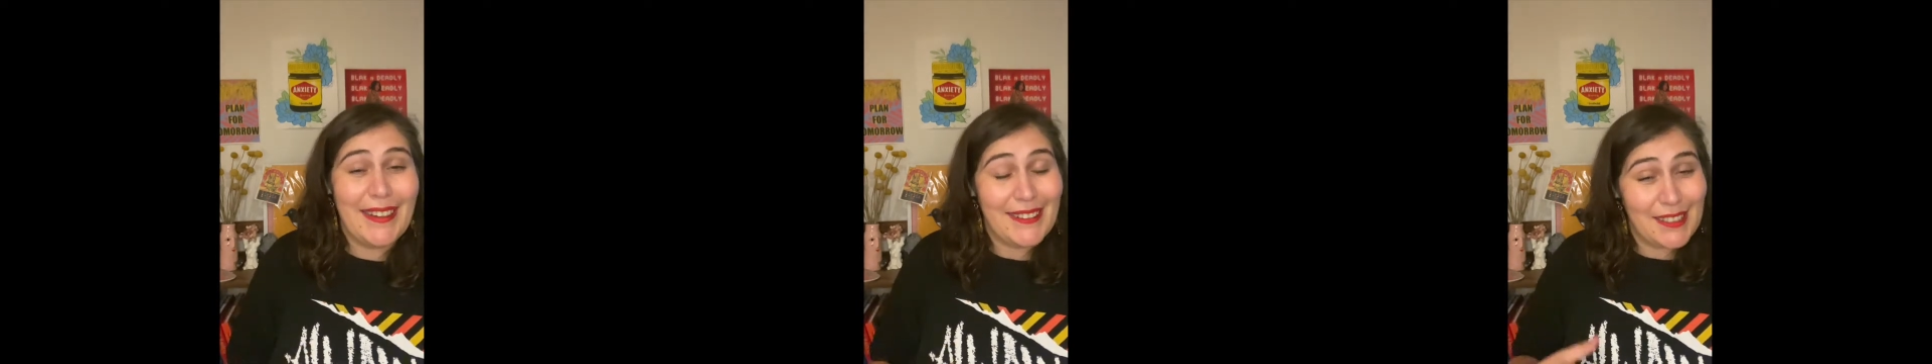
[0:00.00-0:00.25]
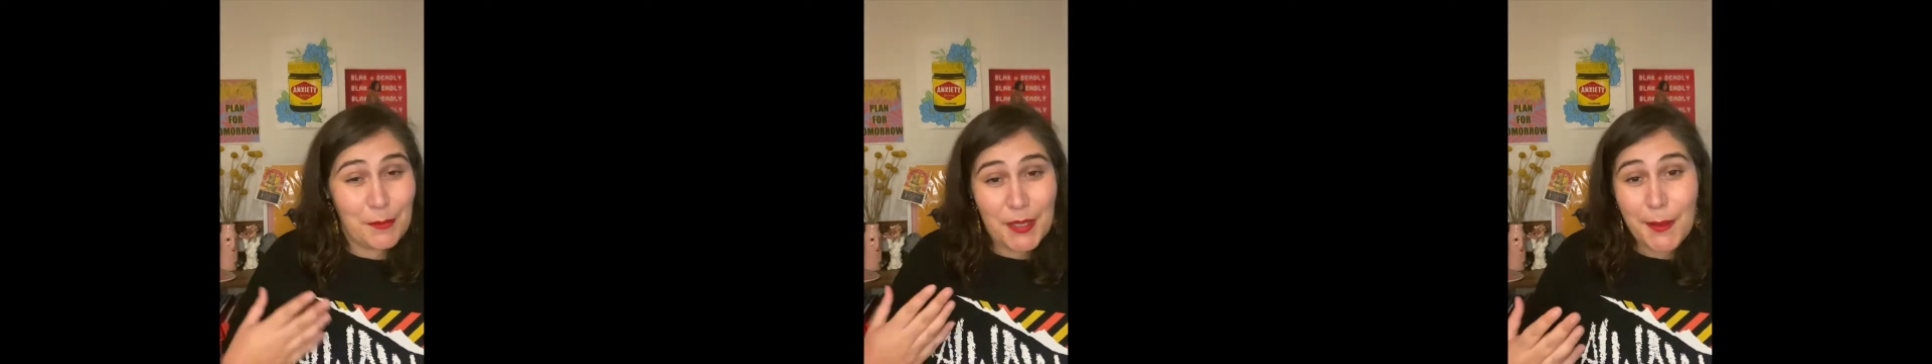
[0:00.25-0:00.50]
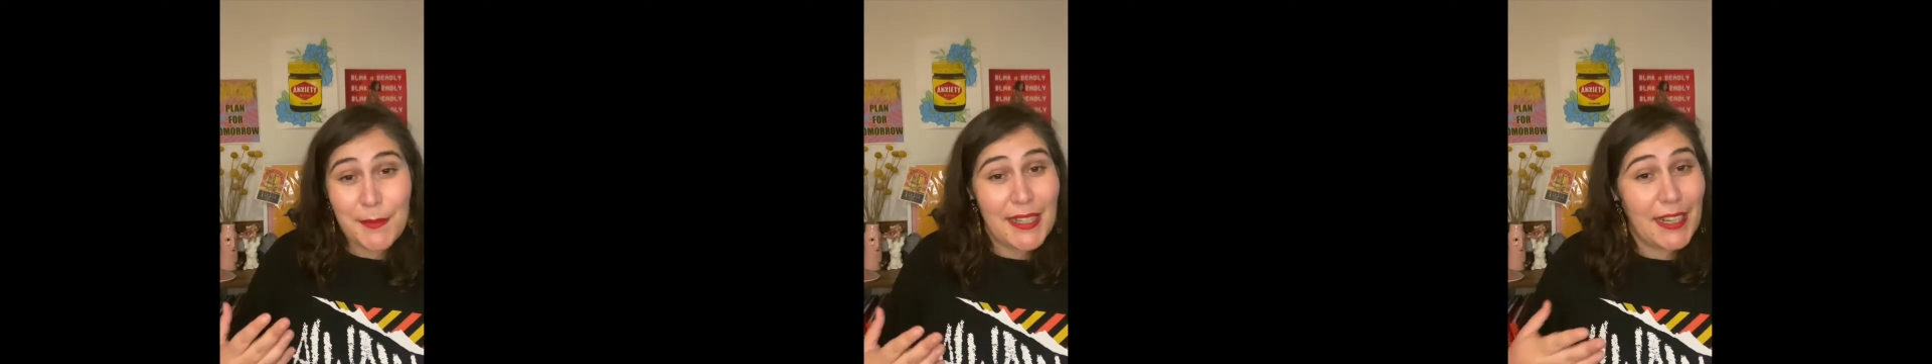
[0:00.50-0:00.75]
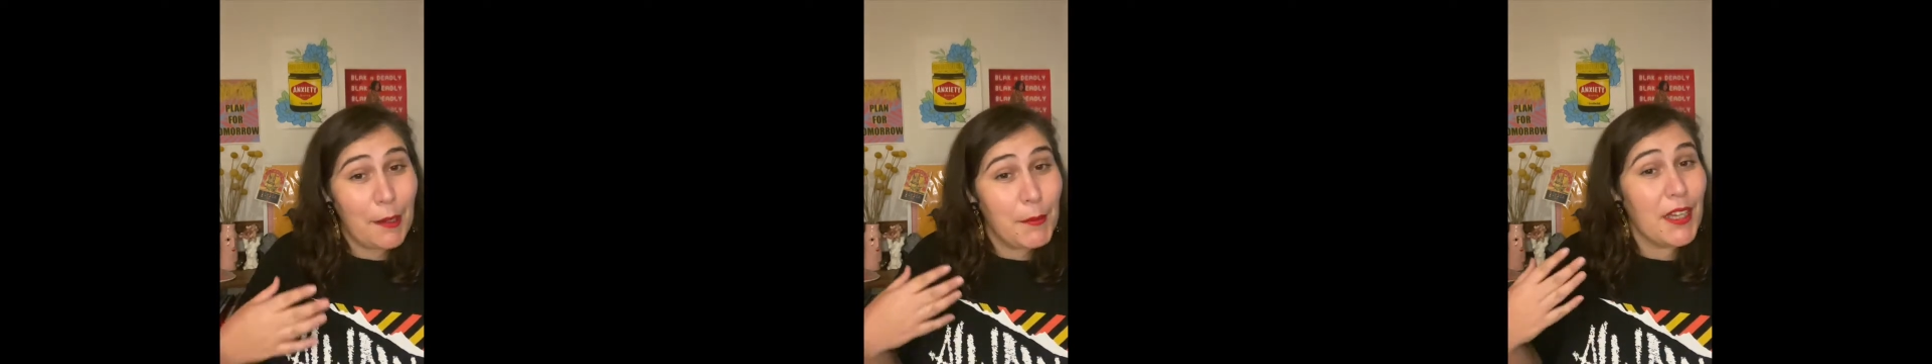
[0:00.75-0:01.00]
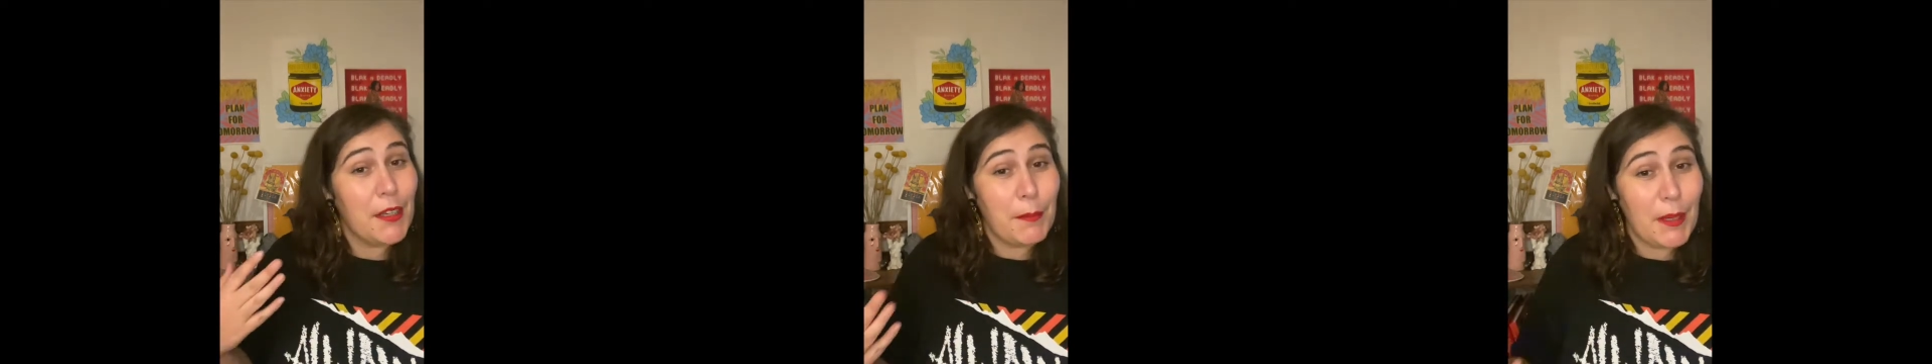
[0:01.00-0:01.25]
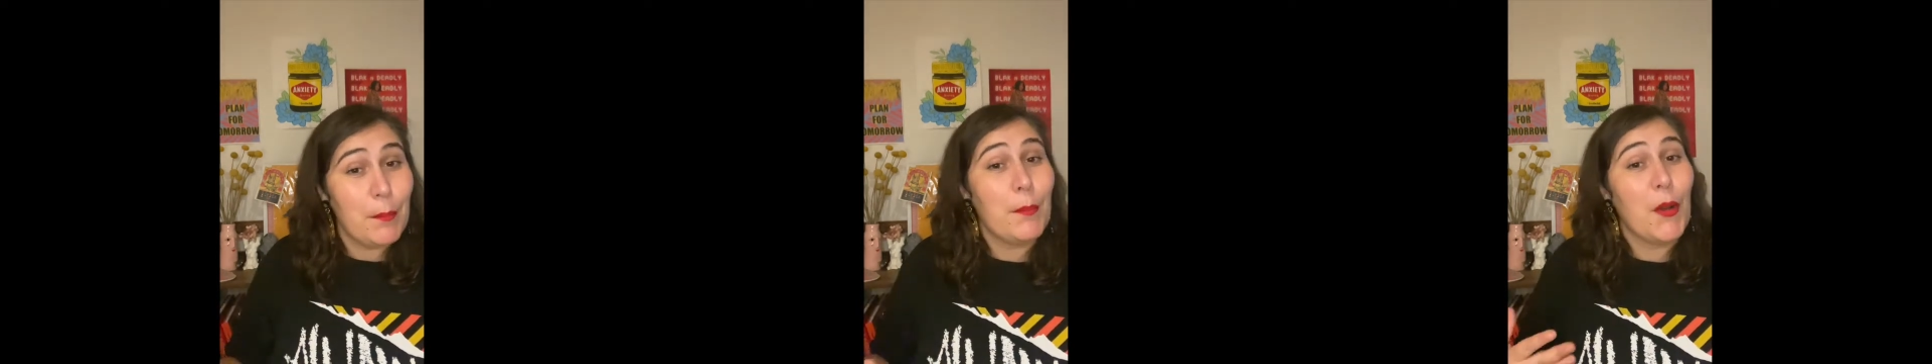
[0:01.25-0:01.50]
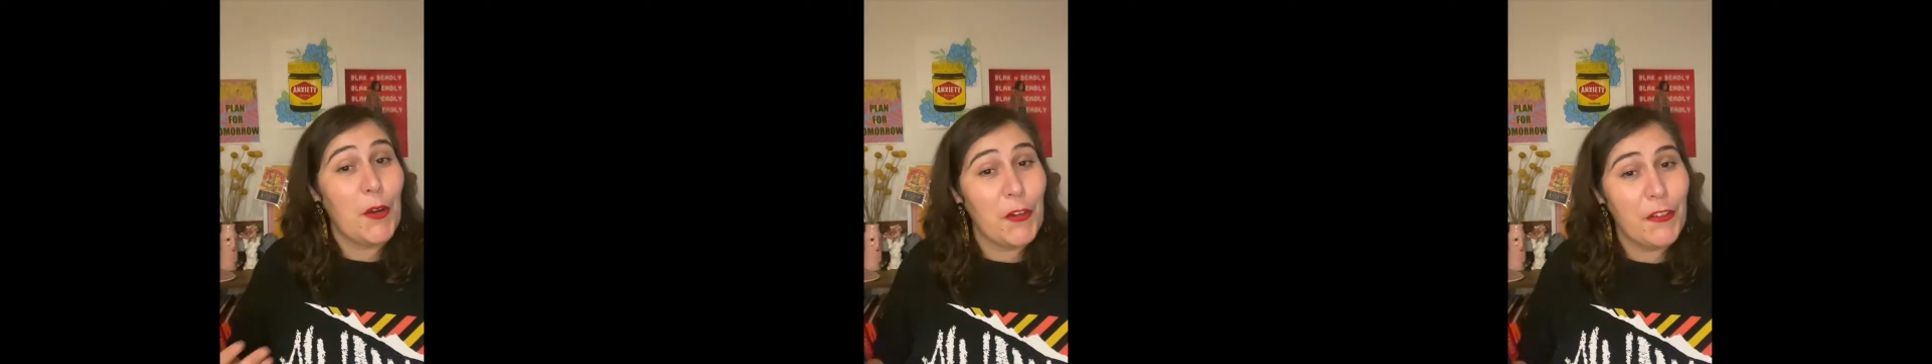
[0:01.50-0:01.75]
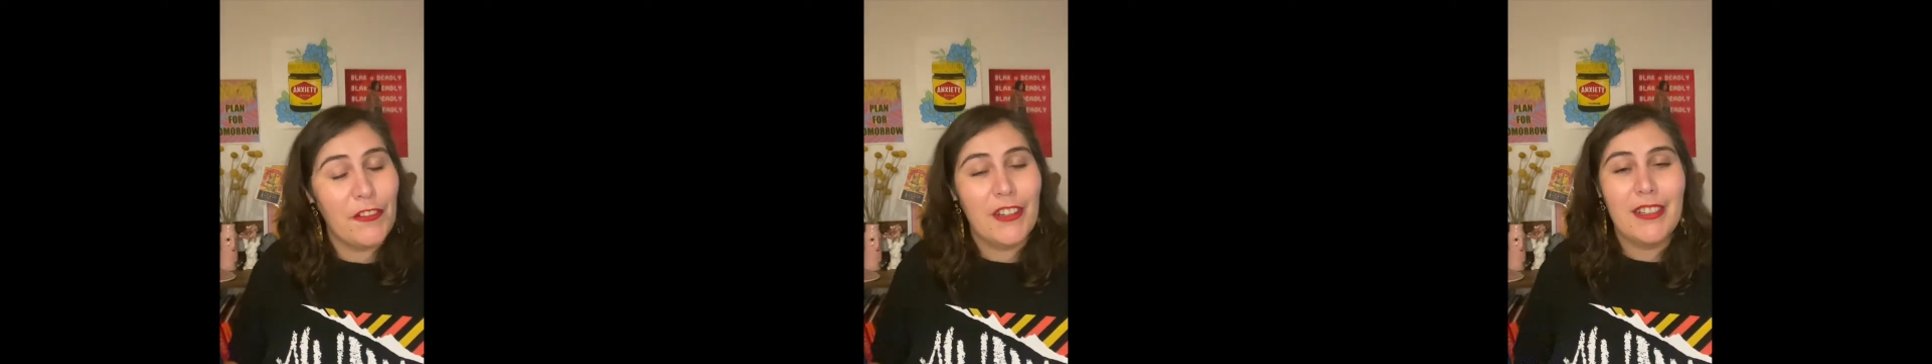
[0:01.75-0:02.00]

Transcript: Sometimes they come out a bit mauve.